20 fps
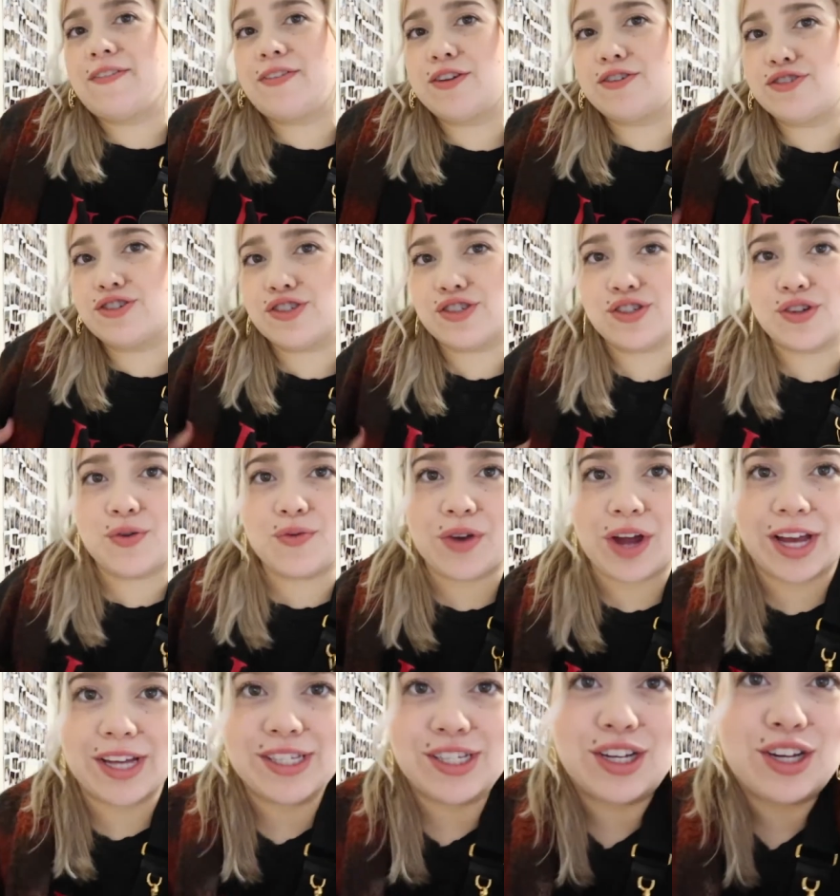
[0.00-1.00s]
feel just so
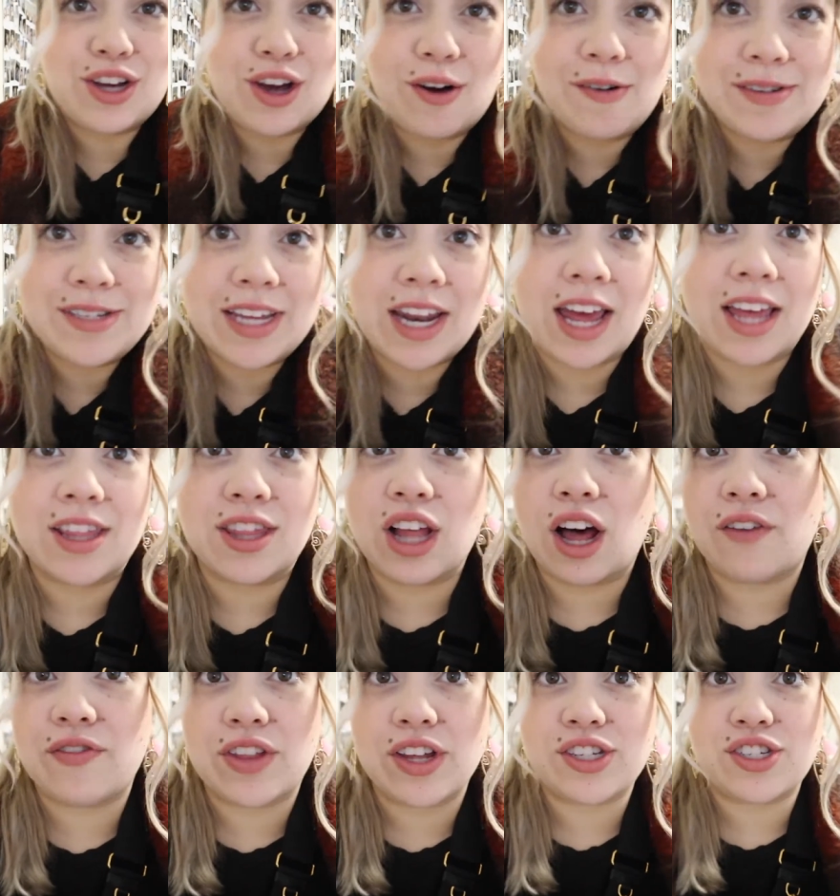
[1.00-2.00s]
nice and cozy and I
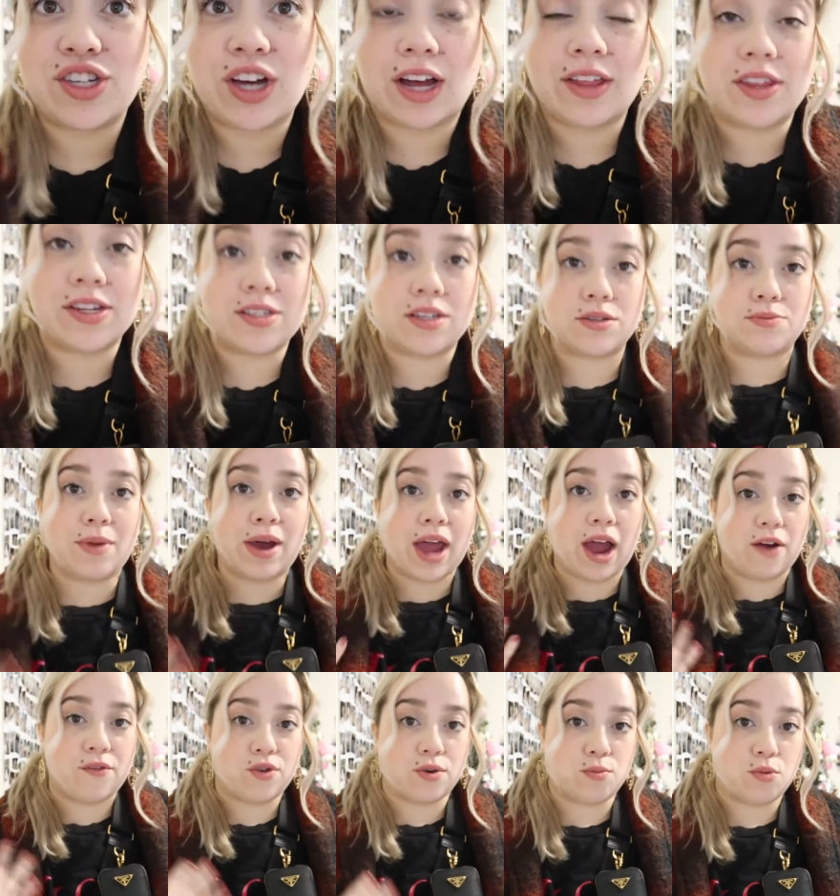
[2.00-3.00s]
love this jacket. This is my
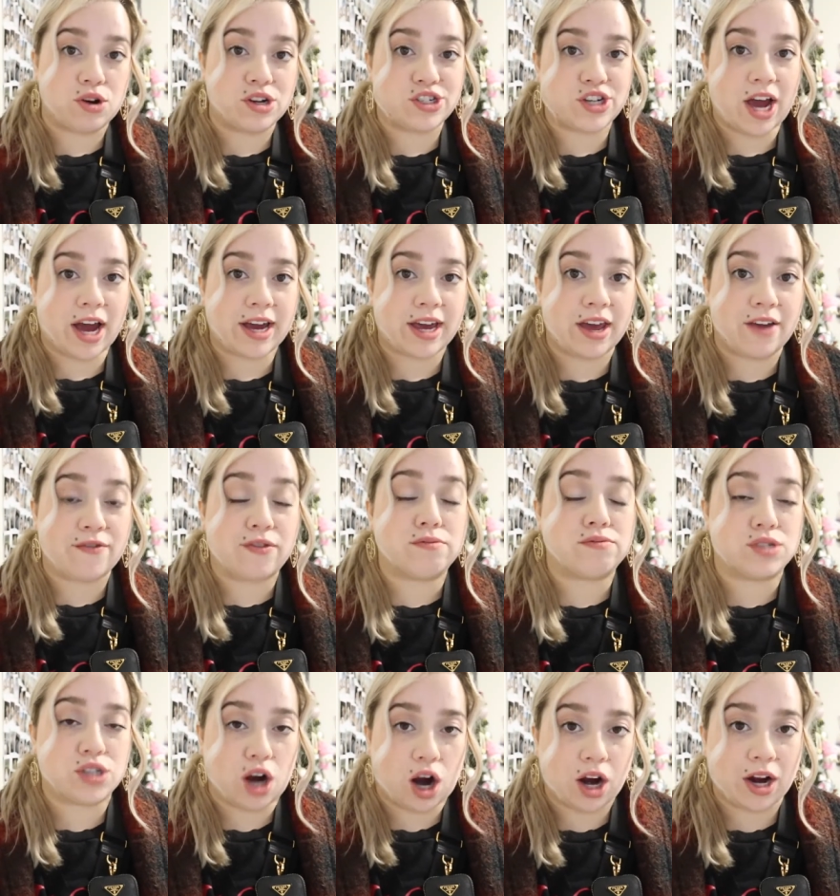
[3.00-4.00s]
Evermore jacket
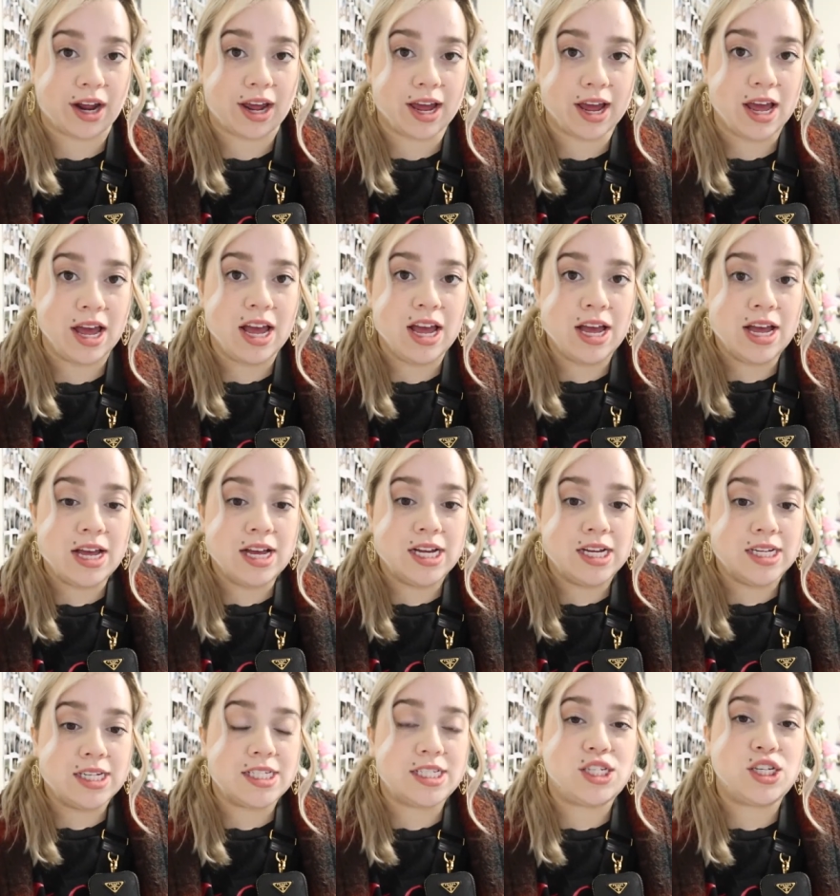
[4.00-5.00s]
from Target.
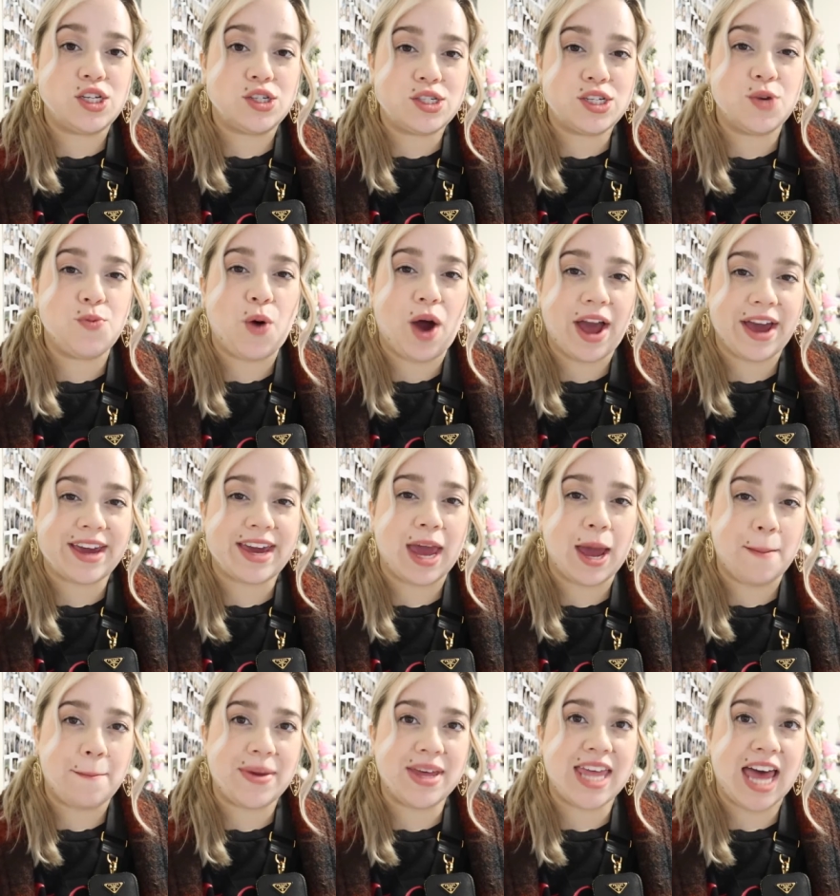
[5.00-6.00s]
So you see why I
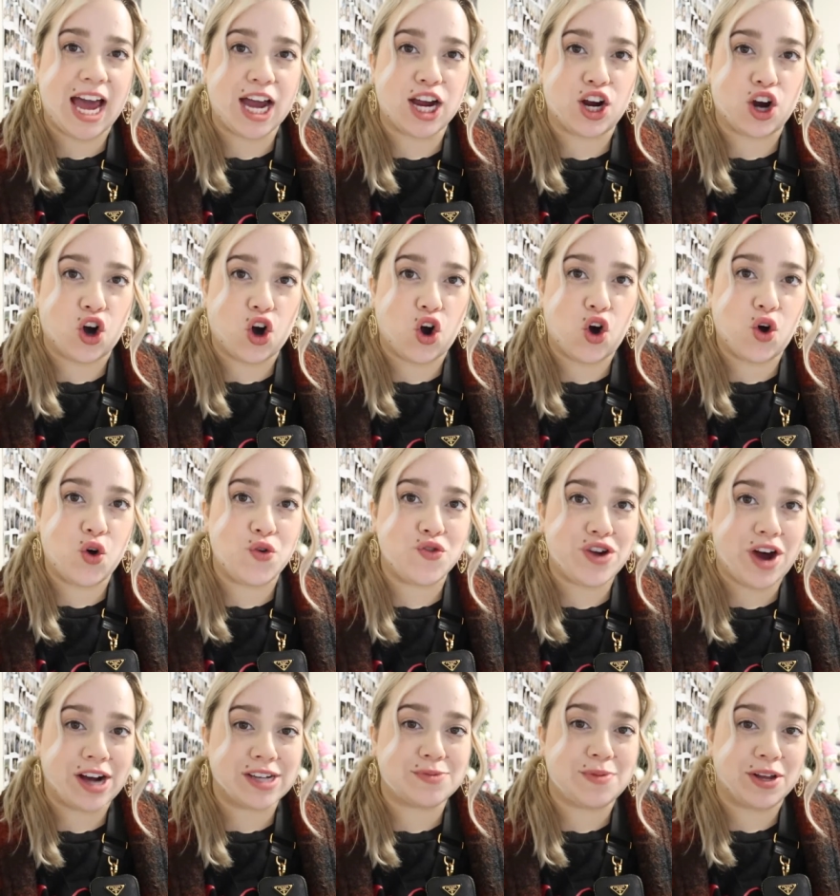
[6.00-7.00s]
can't be that girl who
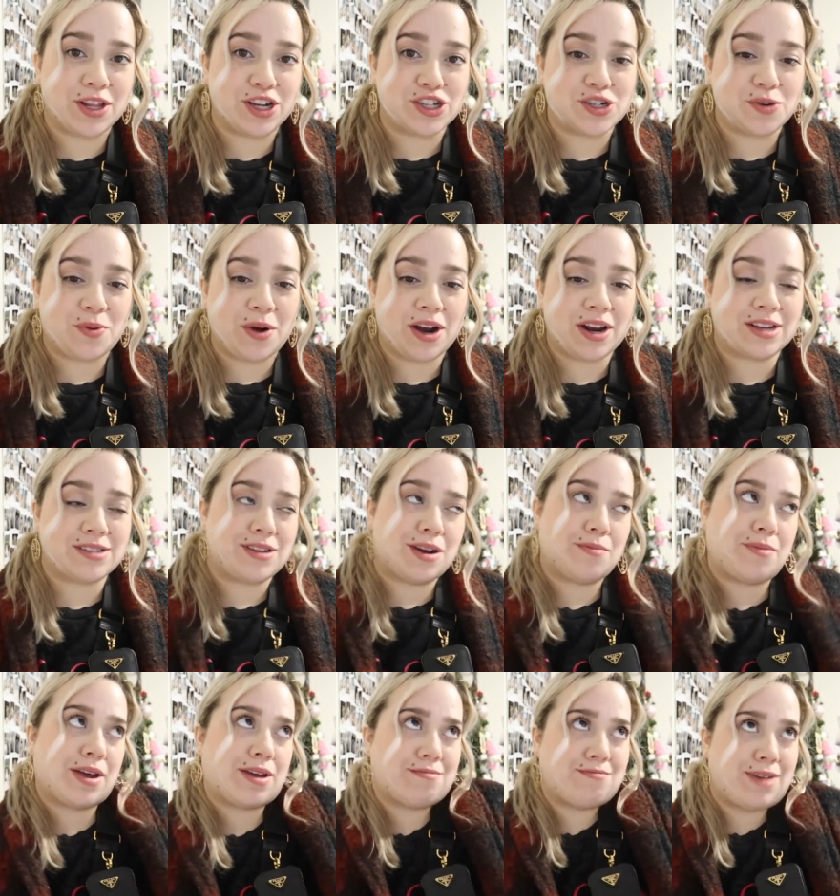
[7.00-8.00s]
talks about luxury products and I'm
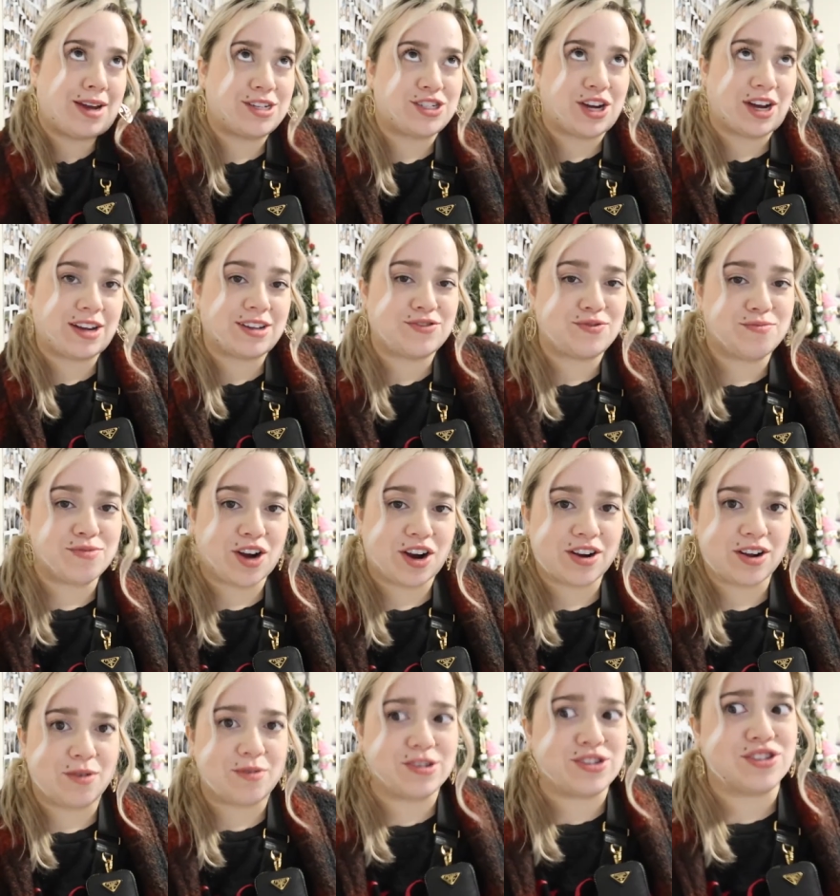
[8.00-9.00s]
like, my jacket's from
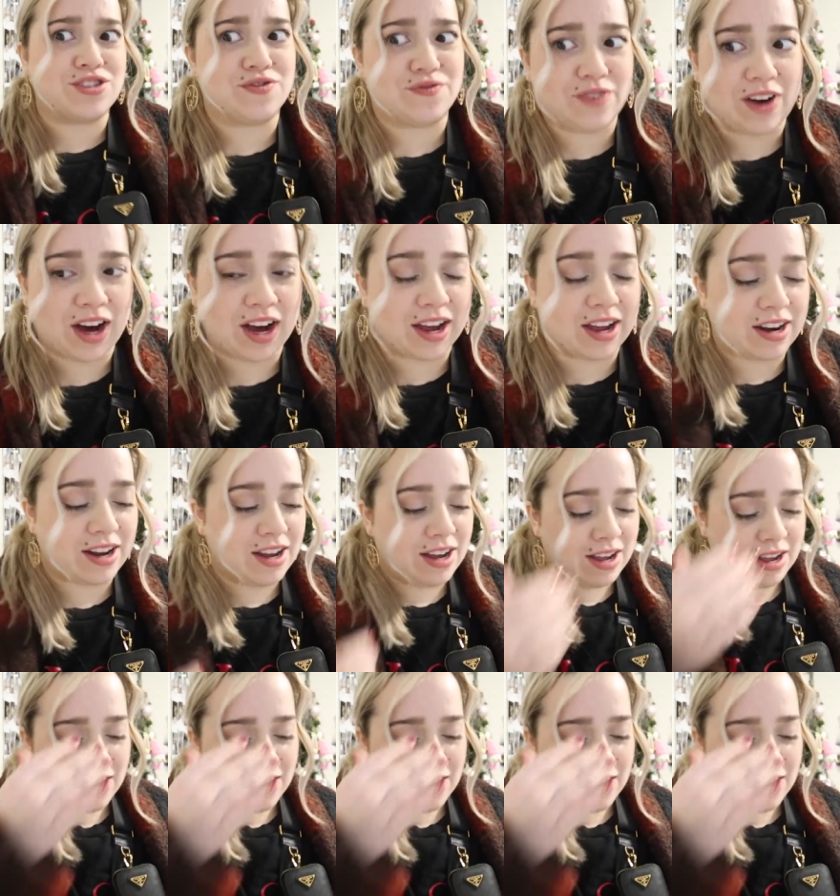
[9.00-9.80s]
Target, which is fine.